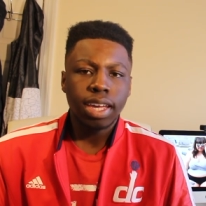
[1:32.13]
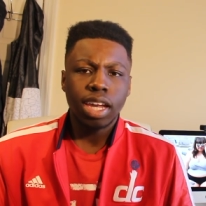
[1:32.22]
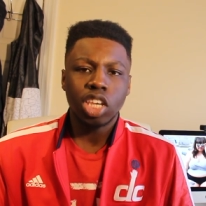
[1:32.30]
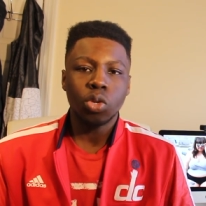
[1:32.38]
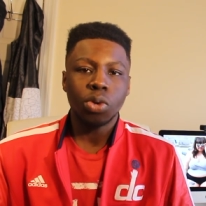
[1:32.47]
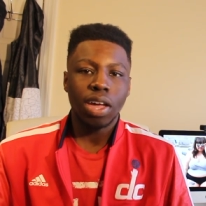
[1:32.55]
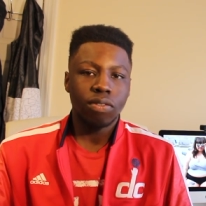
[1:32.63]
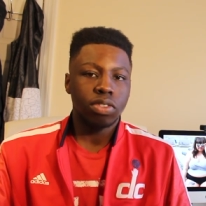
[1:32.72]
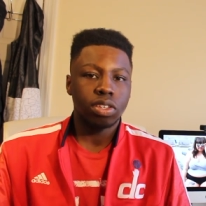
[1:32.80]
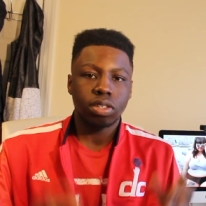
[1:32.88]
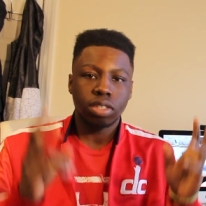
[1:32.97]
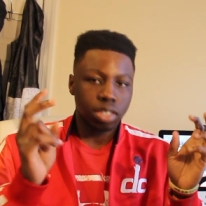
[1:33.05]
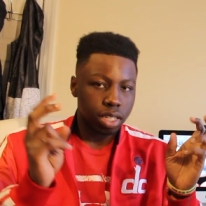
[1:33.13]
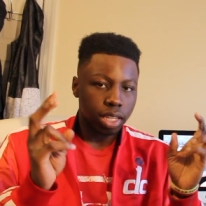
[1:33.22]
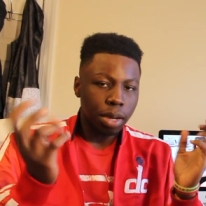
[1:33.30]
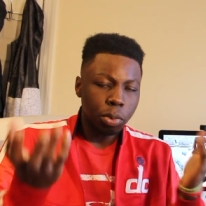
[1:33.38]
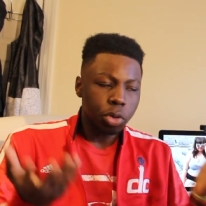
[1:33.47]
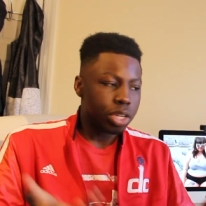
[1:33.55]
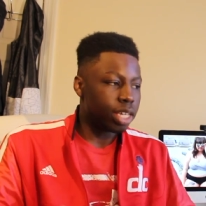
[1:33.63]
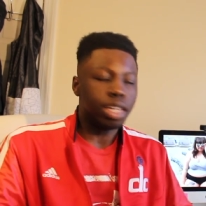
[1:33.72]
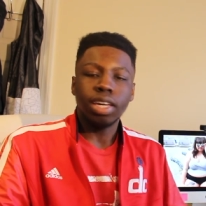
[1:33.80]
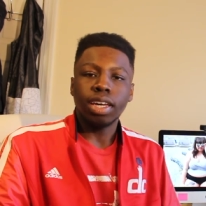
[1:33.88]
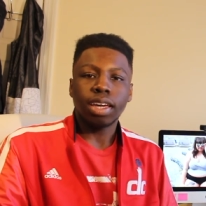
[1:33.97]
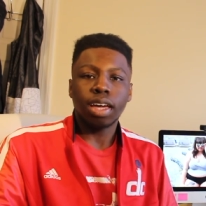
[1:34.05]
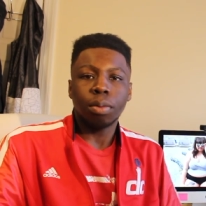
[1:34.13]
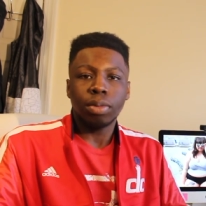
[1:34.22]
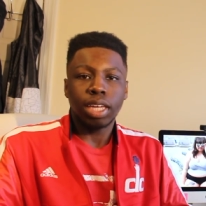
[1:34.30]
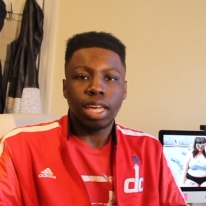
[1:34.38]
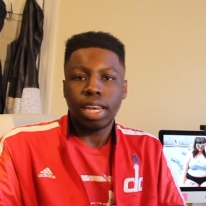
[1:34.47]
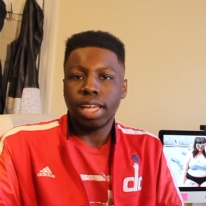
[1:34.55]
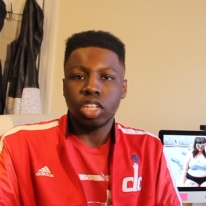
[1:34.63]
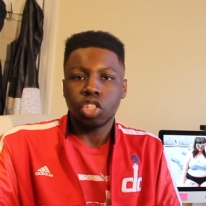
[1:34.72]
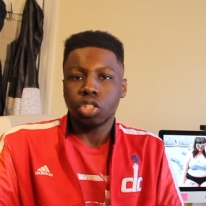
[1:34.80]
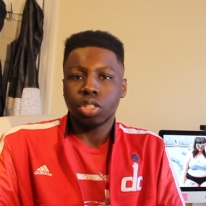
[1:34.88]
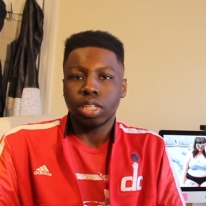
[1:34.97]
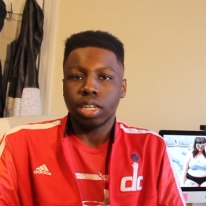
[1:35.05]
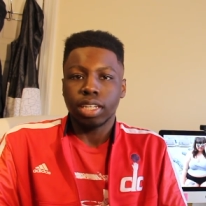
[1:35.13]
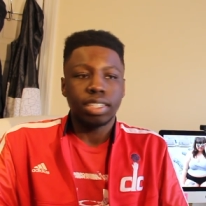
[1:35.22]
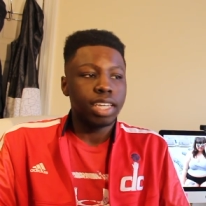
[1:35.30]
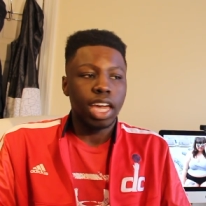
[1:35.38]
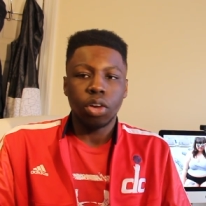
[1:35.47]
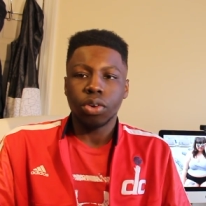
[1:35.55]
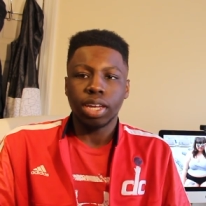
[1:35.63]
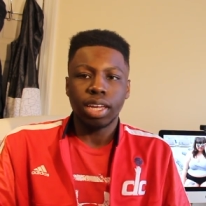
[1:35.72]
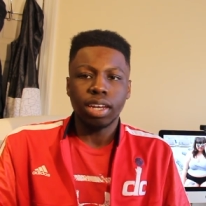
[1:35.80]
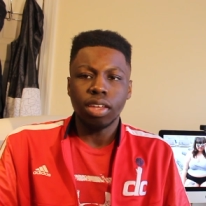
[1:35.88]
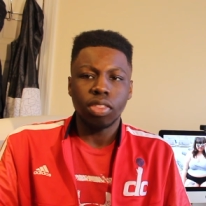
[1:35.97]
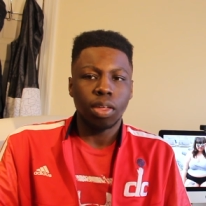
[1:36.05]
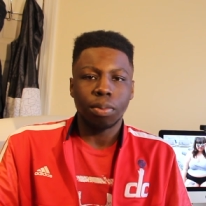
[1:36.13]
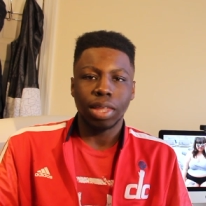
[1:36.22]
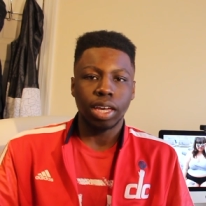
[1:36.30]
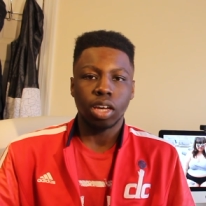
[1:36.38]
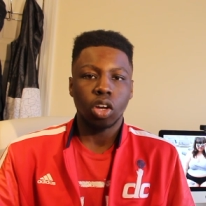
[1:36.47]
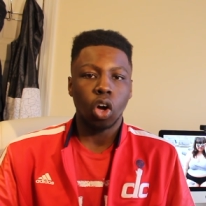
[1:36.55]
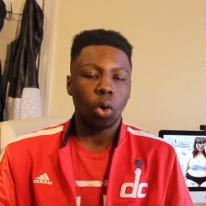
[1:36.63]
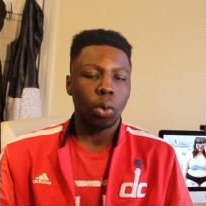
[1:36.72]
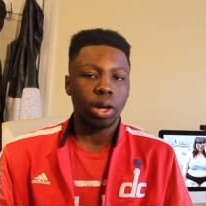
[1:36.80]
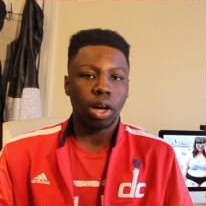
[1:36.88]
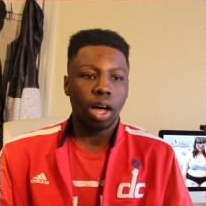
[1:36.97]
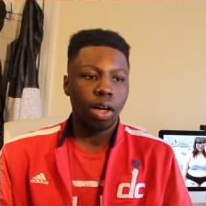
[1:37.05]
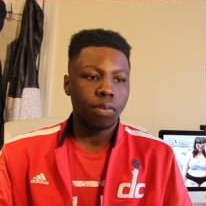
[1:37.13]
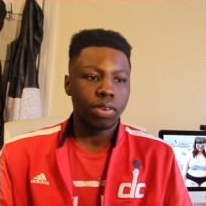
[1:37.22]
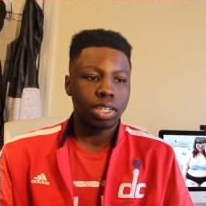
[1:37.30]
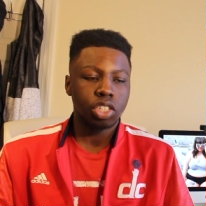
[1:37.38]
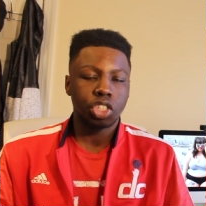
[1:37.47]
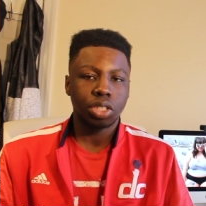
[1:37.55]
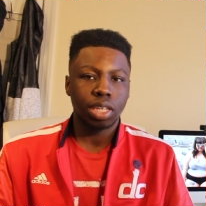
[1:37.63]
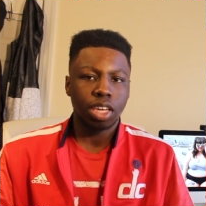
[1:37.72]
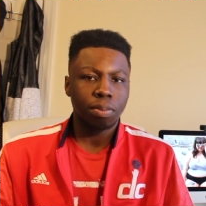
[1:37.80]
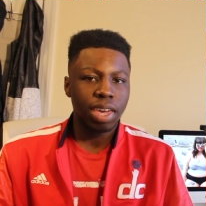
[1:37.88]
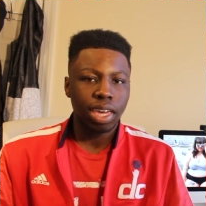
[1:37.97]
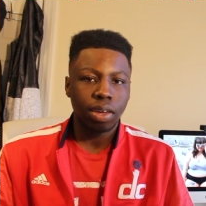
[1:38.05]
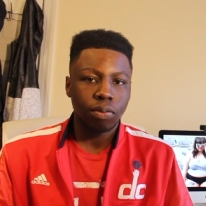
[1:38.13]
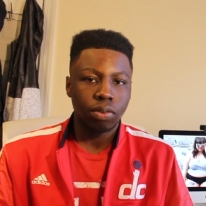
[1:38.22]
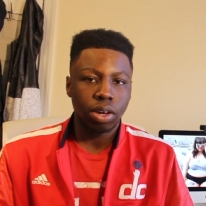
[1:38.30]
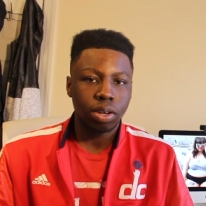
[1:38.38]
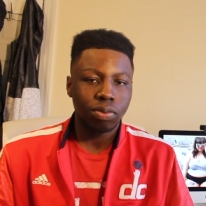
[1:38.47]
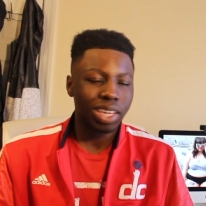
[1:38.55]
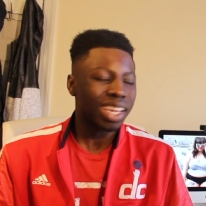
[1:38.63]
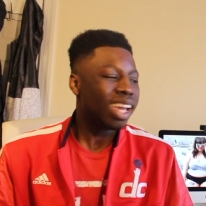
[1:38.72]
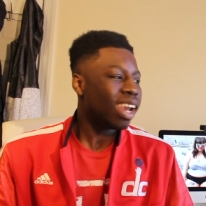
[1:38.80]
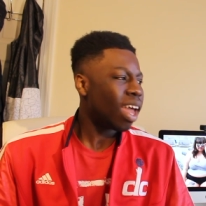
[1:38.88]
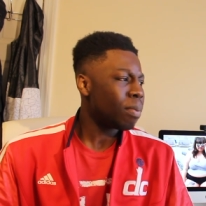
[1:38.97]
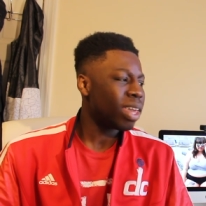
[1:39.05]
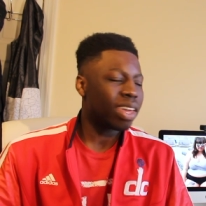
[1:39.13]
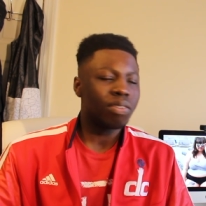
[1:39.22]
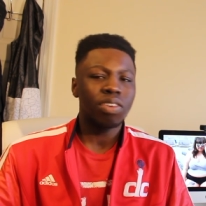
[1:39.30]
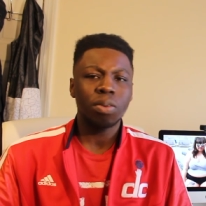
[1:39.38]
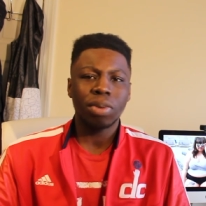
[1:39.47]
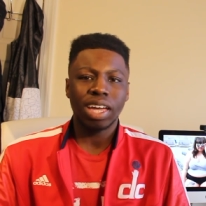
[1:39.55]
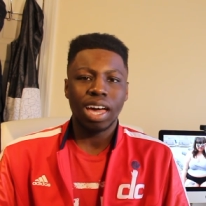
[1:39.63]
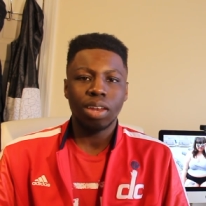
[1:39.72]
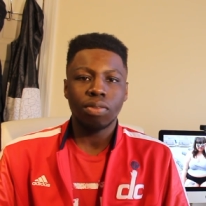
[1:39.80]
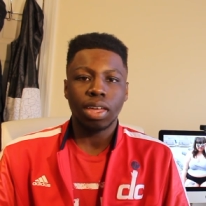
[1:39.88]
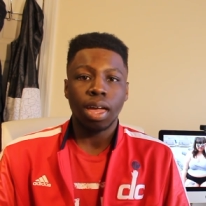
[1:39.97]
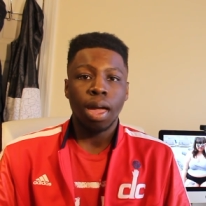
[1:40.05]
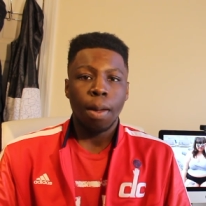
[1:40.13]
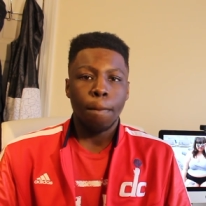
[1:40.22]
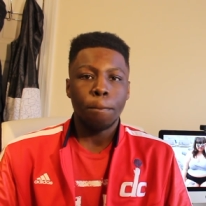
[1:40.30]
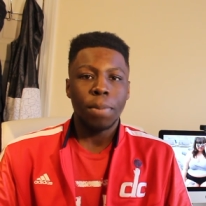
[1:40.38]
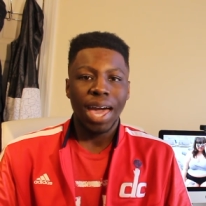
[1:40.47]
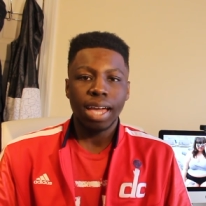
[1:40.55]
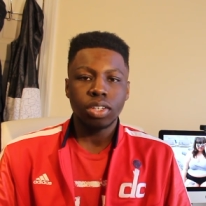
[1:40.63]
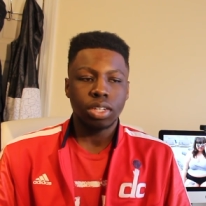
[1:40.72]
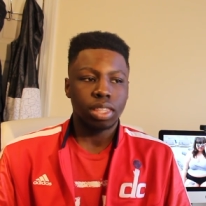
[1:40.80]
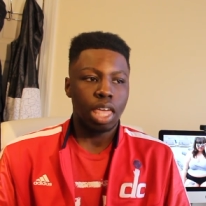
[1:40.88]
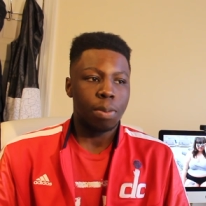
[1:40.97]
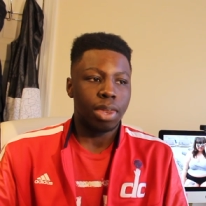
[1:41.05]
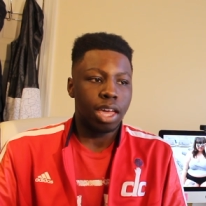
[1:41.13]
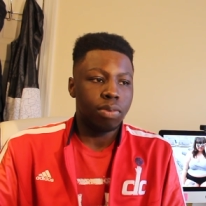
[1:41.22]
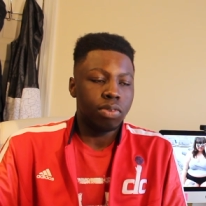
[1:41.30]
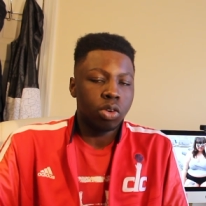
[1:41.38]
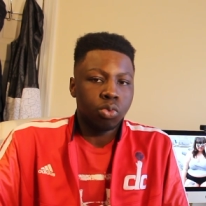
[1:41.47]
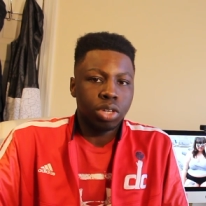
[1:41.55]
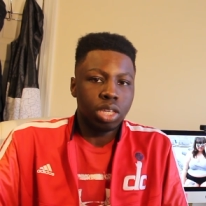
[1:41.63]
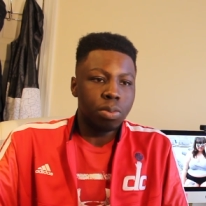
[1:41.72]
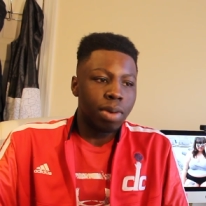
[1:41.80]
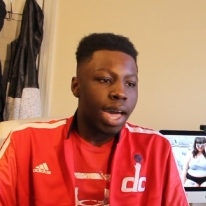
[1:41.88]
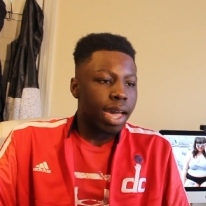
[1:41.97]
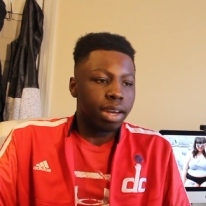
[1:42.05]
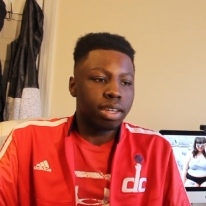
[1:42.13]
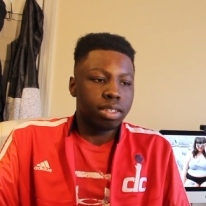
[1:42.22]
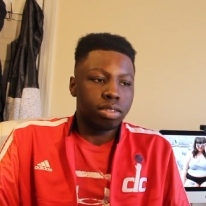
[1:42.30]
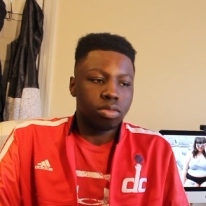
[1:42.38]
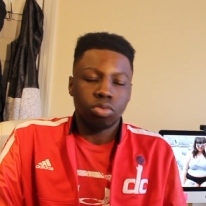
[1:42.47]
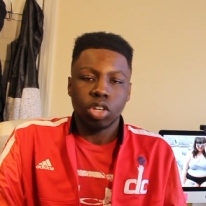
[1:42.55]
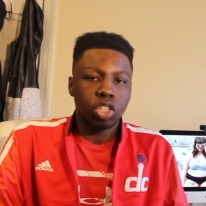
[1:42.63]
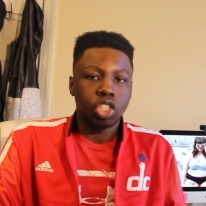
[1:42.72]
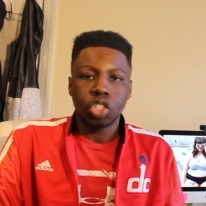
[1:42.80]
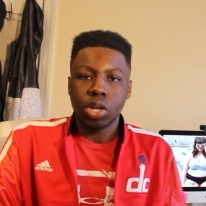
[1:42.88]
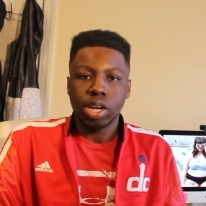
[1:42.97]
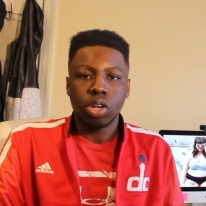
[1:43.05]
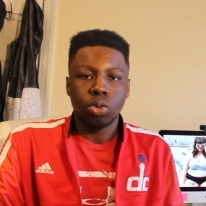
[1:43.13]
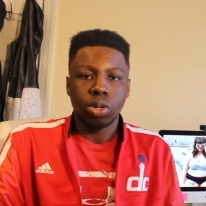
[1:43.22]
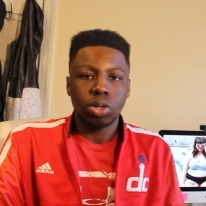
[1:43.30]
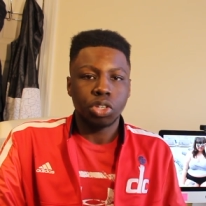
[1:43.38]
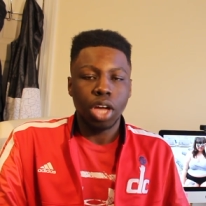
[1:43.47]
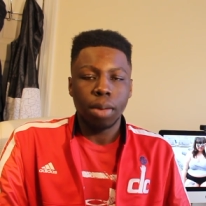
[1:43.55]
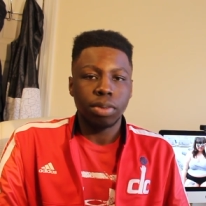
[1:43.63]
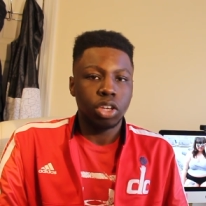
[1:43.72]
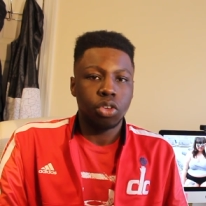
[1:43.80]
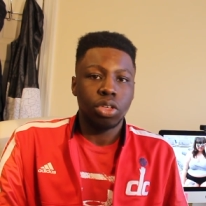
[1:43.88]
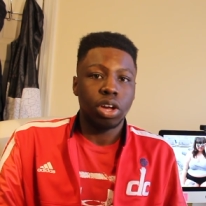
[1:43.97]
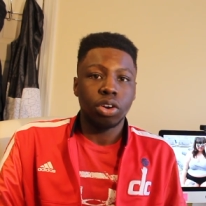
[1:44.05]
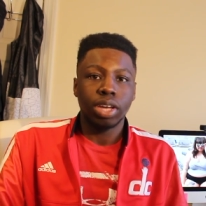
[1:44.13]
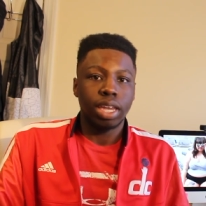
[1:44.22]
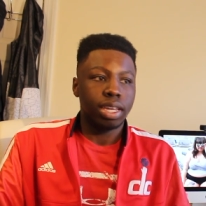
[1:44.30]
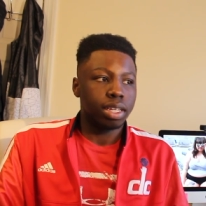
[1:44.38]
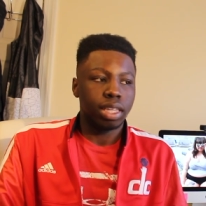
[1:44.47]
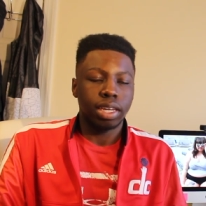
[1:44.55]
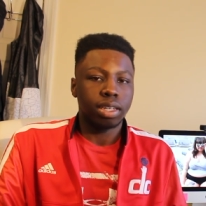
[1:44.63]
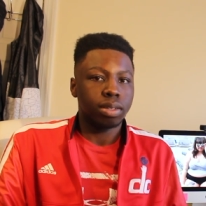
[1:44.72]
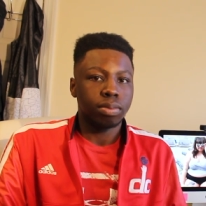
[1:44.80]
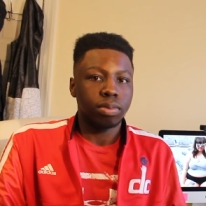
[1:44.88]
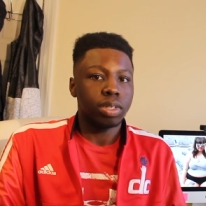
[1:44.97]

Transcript: and you have this celebrity coming in and just like tearing into them, like going off and just like making fun of, like not making fun but kind of like bashing them. And I felt really bad because they're just trying to do their job, and here they are getting like